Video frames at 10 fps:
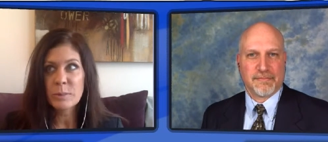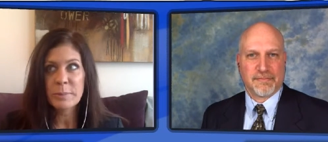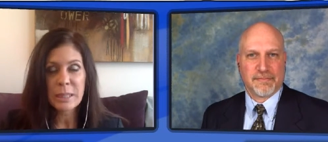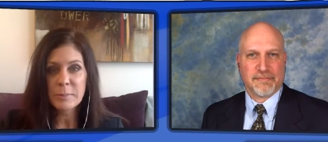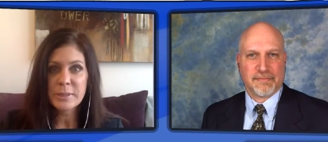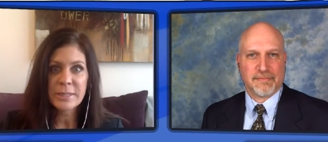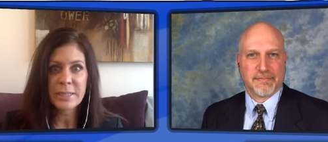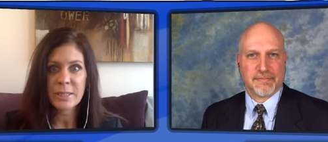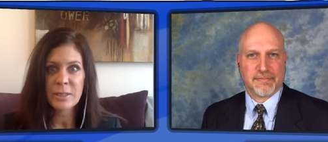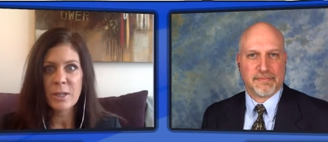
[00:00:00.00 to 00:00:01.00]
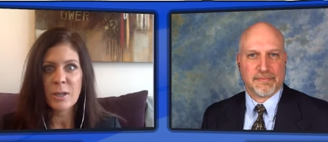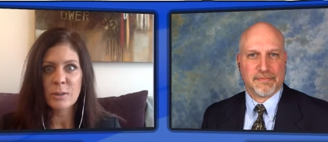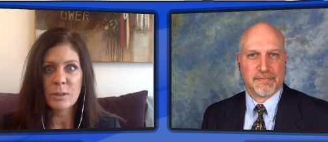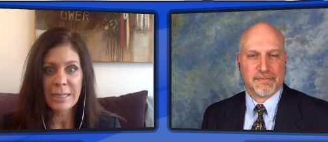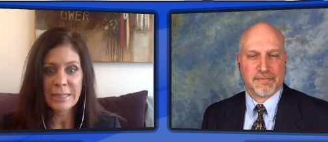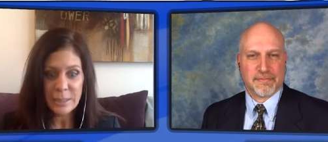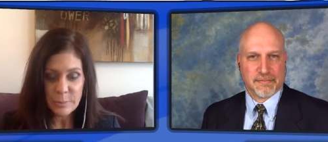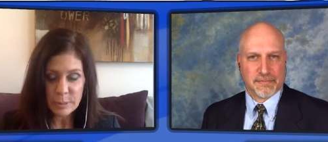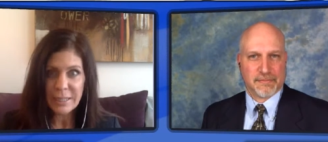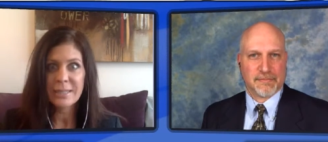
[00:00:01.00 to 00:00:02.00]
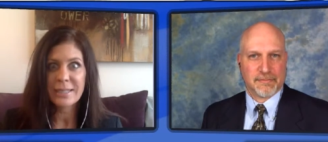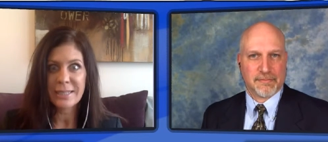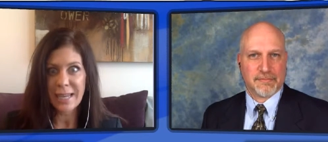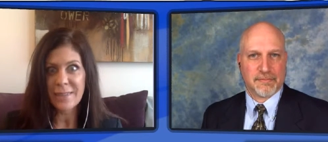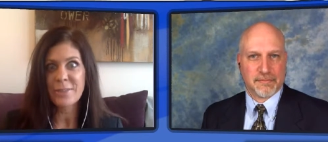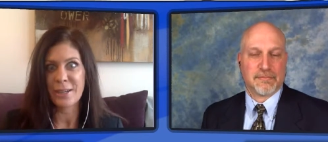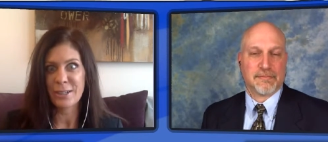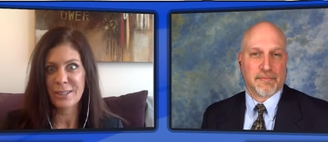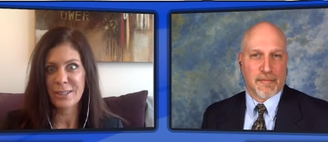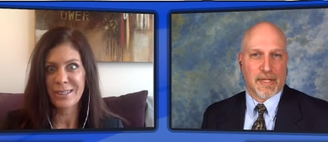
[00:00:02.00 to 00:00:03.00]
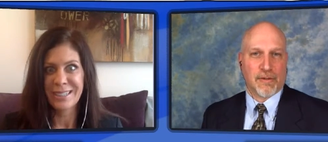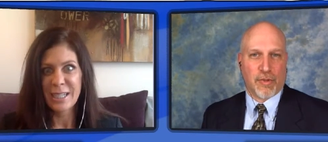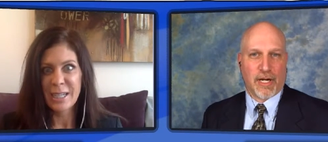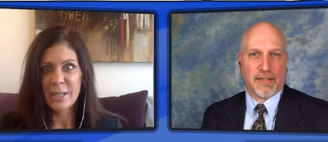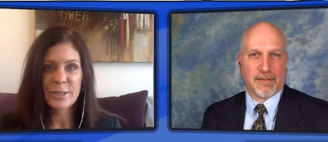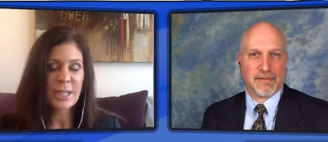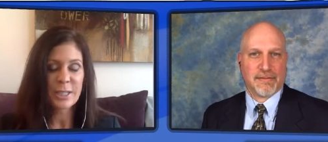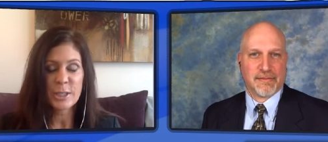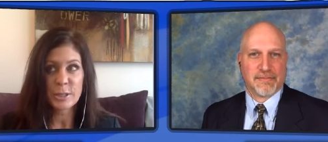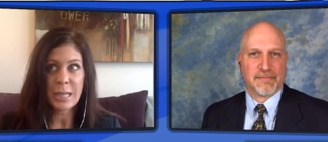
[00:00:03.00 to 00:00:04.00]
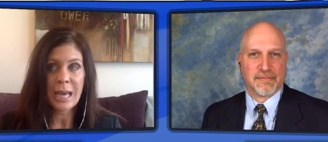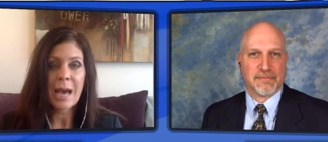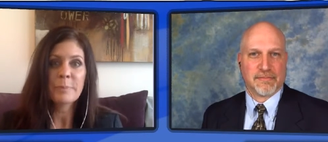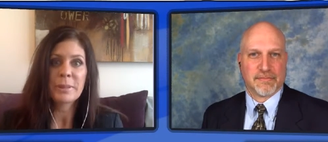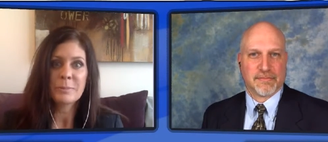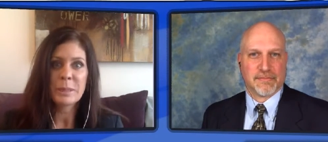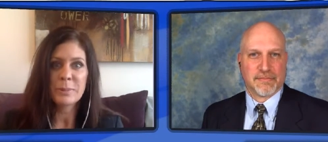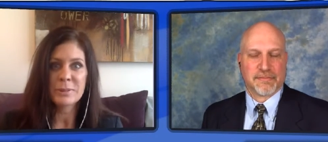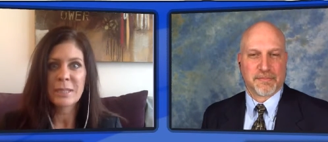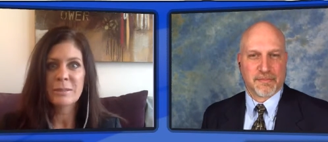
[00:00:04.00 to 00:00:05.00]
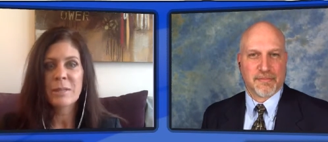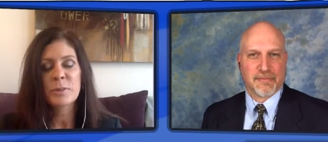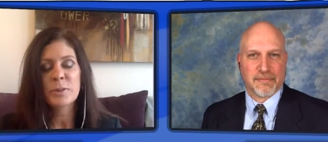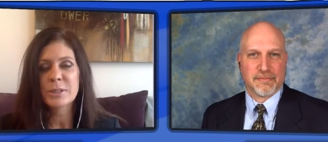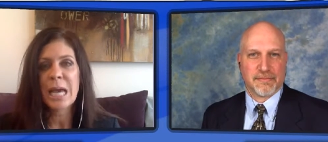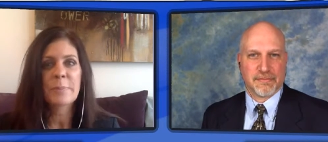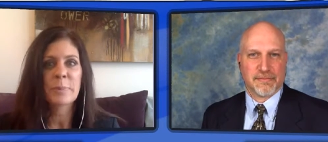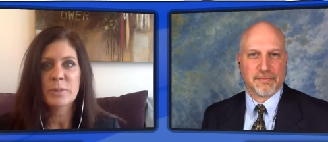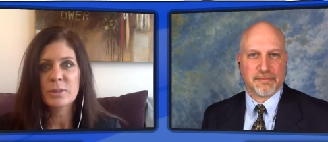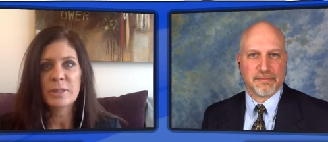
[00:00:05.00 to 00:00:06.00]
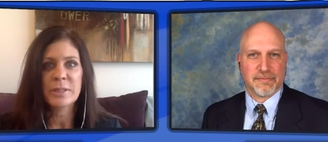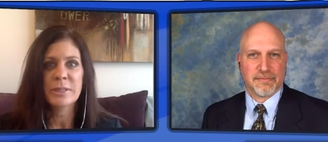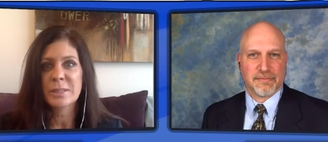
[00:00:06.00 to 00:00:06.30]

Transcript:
Speaker 1: I'm going to become the CEO, I need to plan to get there, right. and it's not going to just happen. People say love will just happen when you least